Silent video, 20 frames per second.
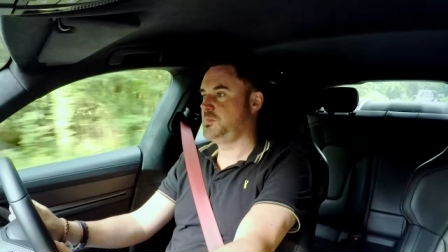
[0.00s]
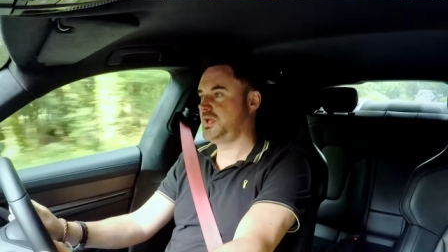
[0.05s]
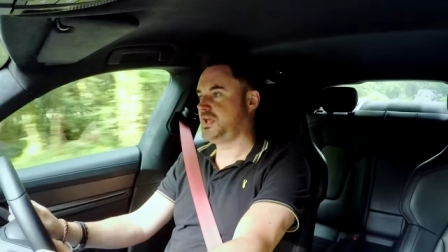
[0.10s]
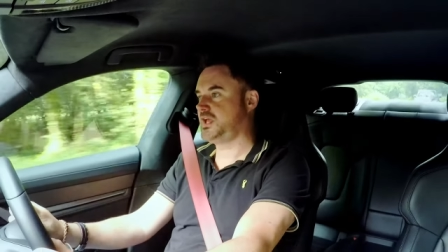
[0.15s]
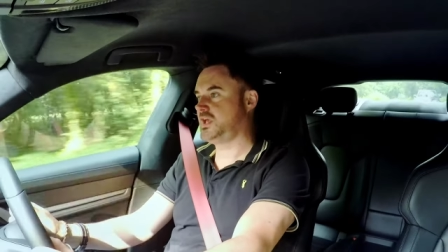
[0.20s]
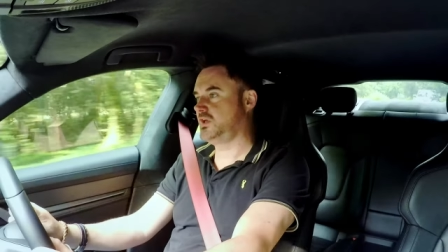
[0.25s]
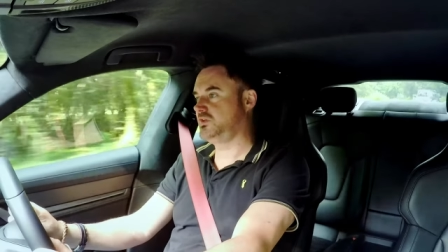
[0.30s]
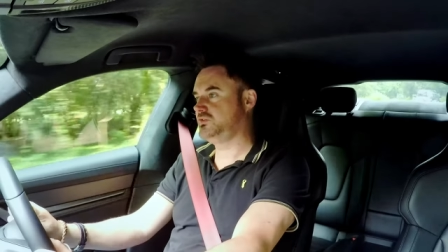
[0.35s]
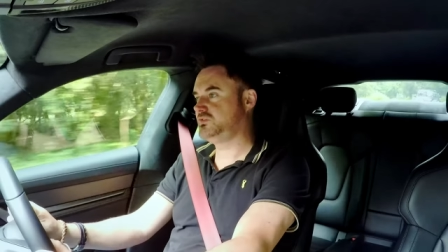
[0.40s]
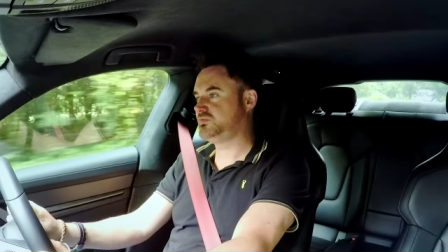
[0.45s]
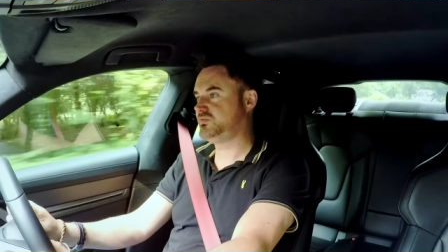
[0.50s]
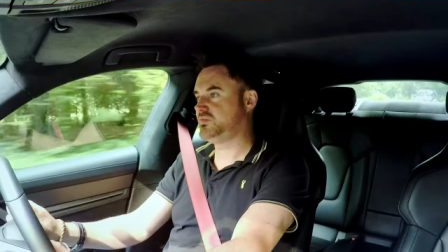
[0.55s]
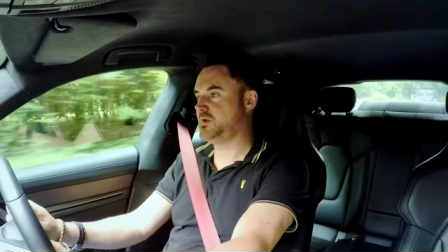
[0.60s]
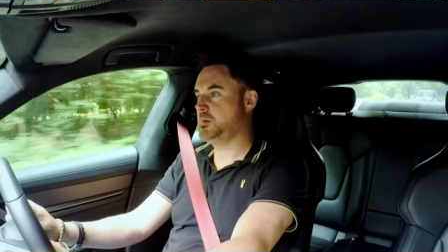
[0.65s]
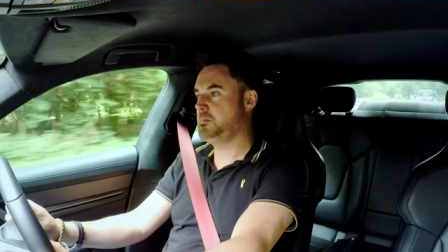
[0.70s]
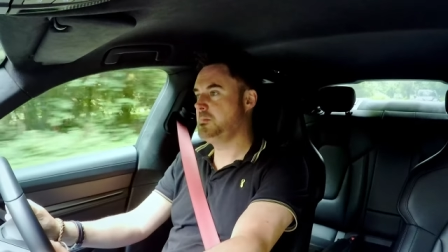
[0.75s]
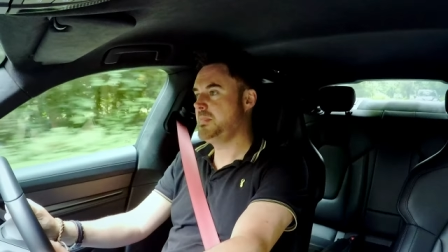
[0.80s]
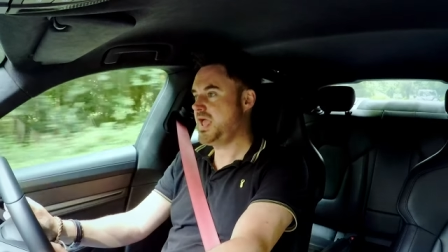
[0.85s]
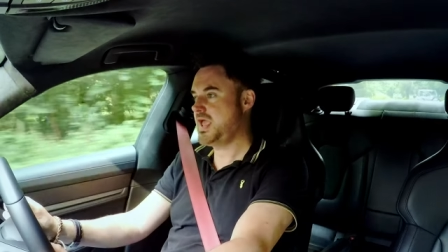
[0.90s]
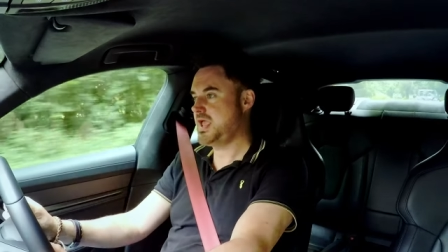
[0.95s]
because for
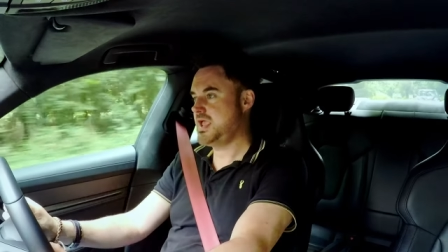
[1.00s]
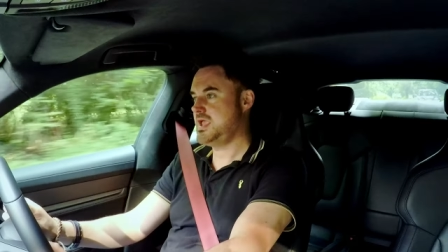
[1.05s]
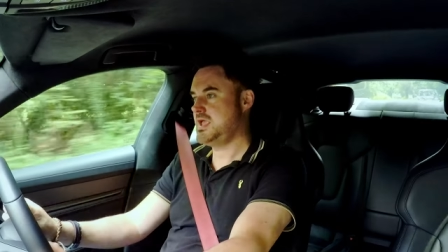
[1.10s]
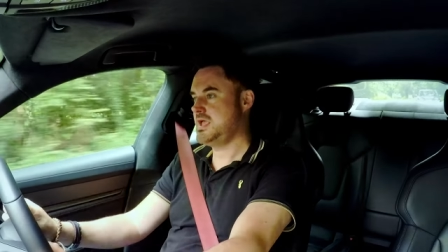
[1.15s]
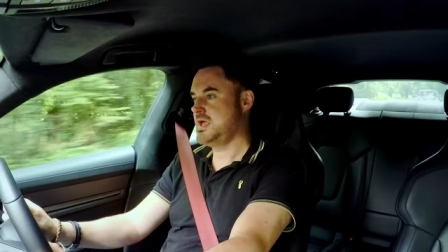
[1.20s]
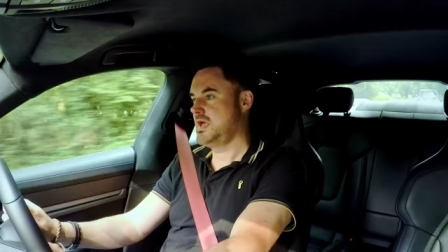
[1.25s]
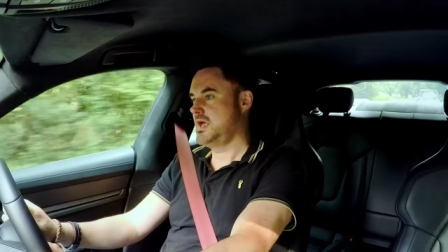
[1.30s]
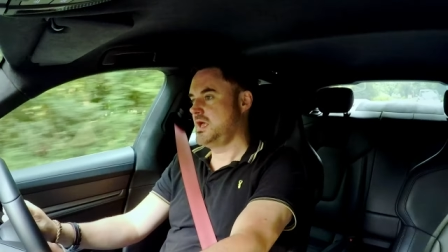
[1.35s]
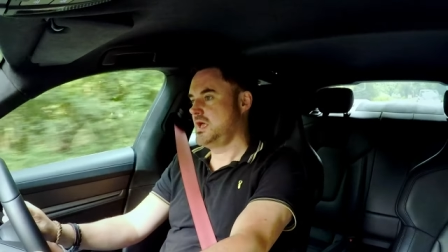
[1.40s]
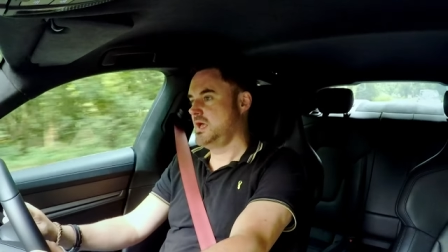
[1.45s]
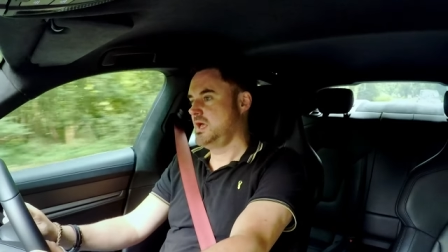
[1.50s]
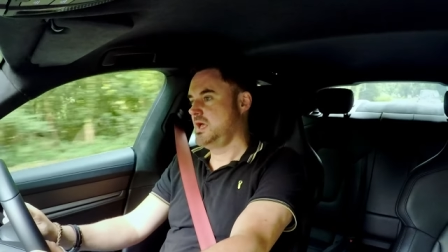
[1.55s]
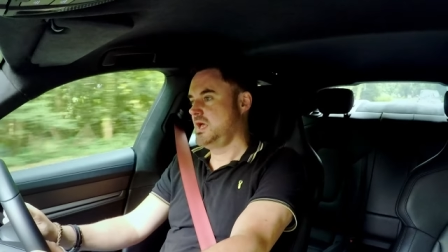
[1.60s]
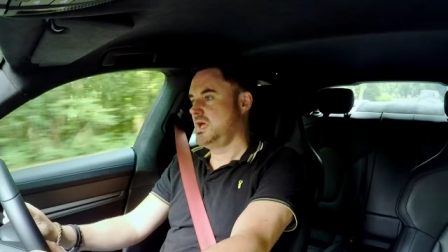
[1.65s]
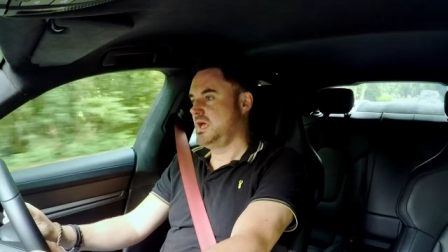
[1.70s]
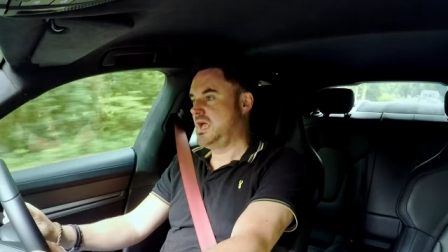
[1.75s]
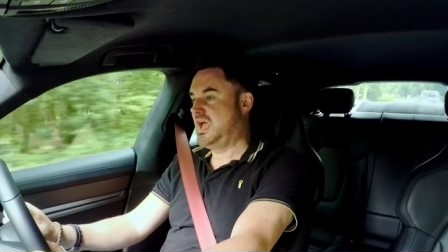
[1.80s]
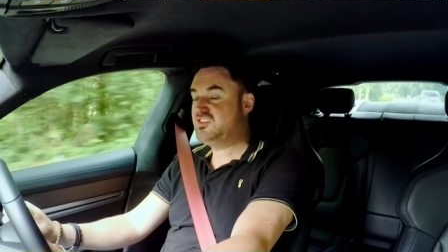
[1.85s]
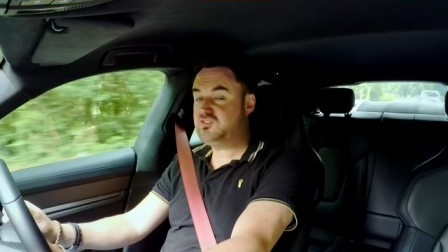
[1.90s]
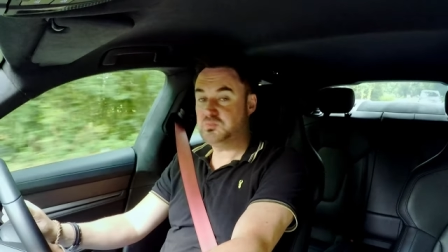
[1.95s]
me,
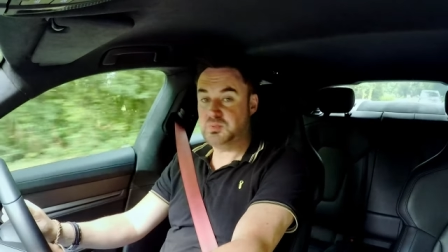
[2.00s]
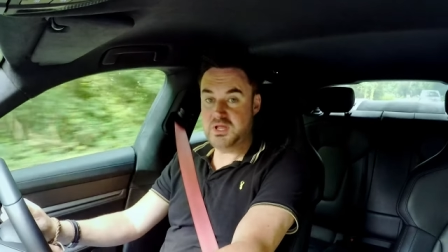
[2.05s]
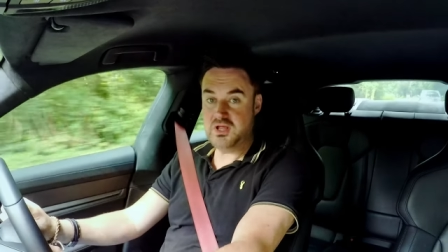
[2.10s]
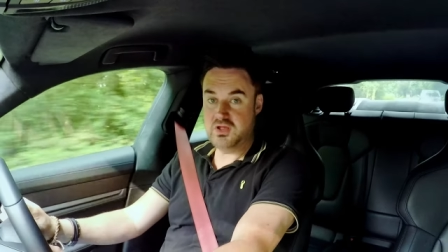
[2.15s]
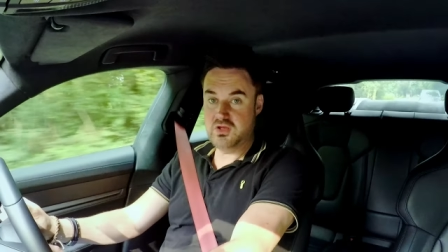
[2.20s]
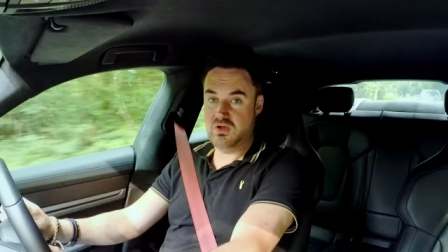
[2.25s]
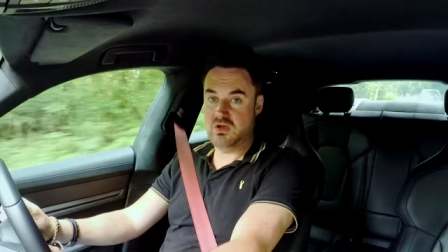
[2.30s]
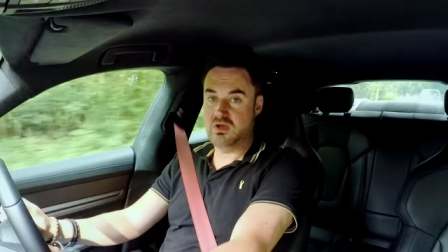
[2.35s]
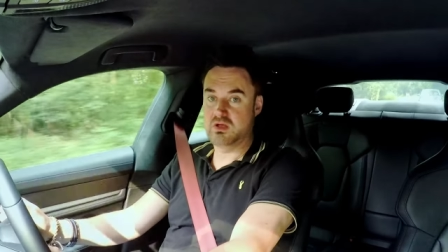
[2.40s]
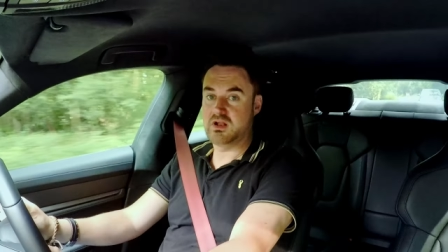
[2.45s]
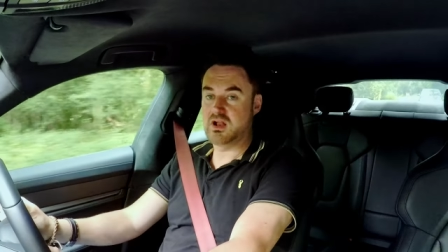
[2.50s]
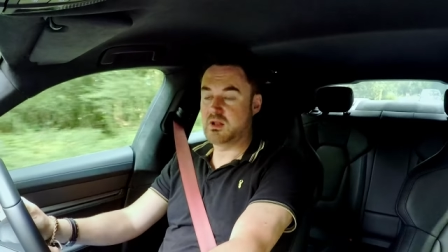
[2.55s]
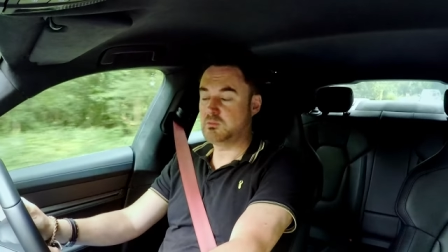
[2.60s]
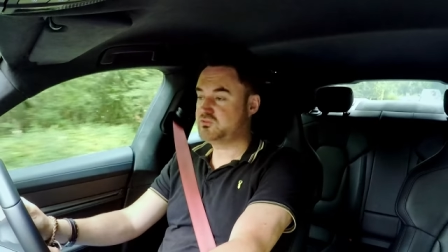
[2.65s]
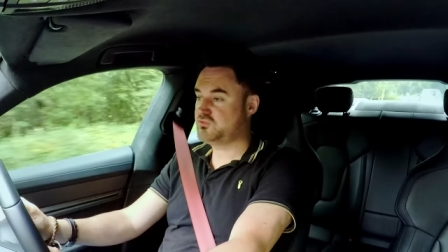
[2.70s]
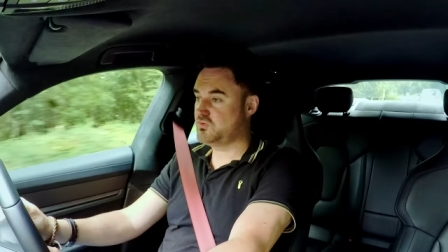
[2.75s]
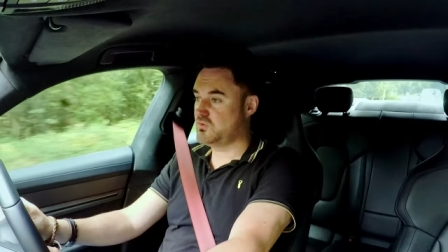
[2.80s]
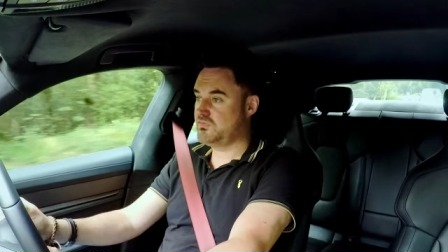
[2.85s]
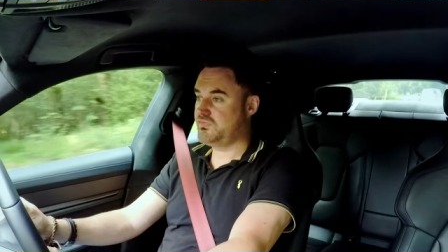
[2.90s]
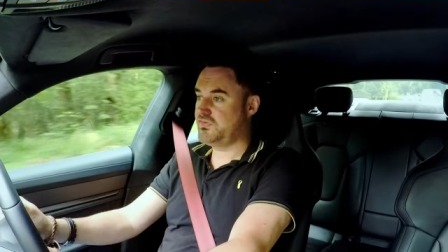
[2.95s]
it's been good, and I'm
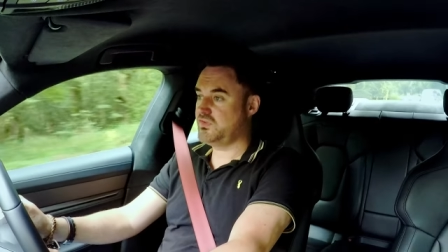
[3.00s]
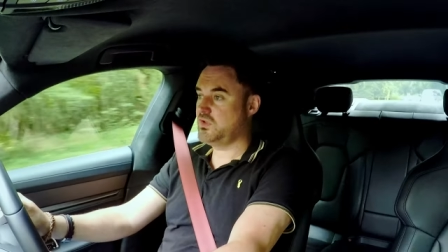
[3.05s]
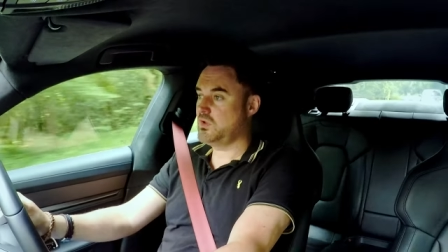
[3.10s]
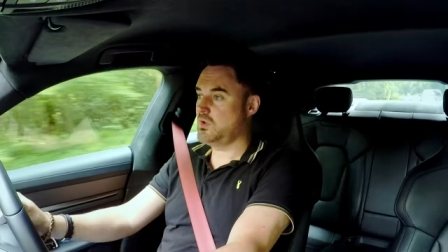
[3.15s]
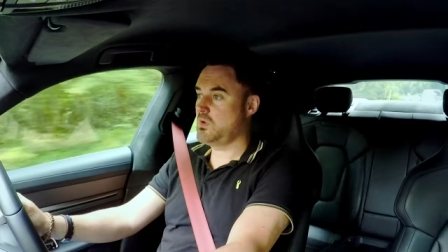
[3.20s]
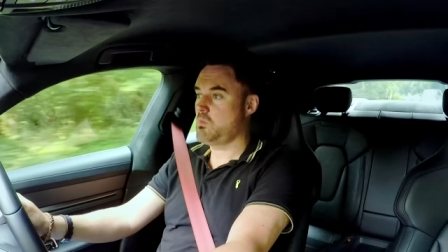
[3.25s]
sure for you